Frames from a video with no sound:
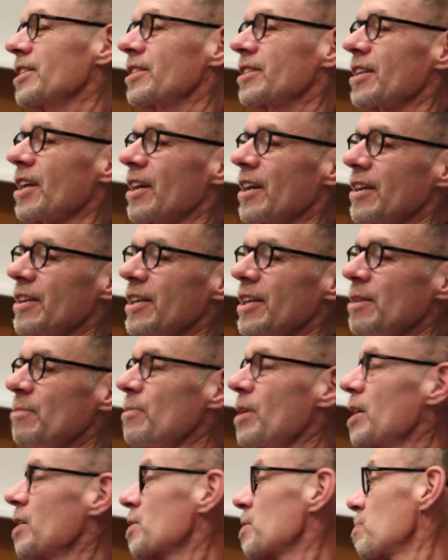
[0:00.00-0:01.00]
at the
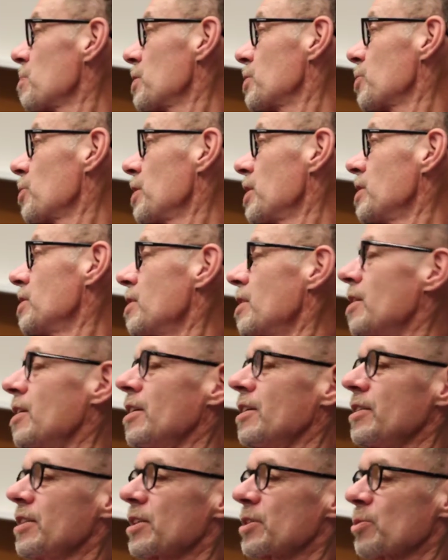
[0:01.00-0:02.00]
emails between
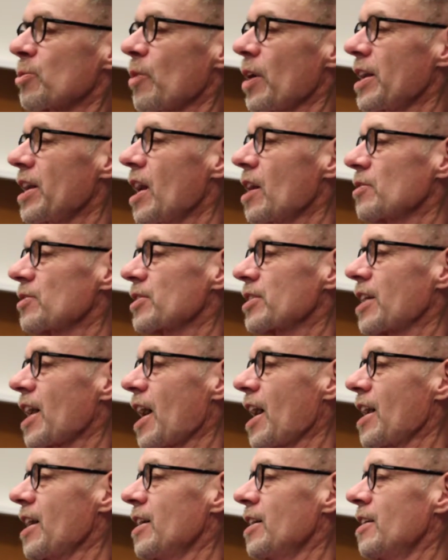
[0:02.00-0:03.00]
this White House
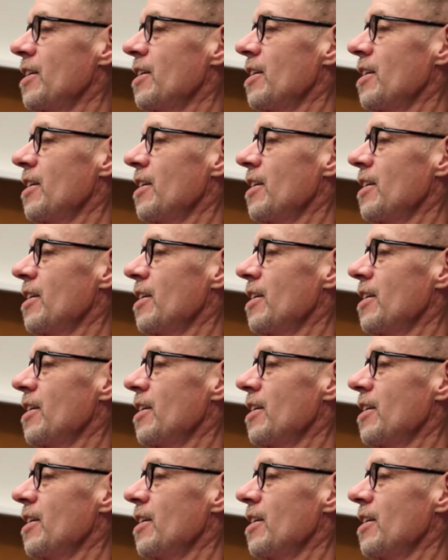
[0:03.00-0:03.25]
guy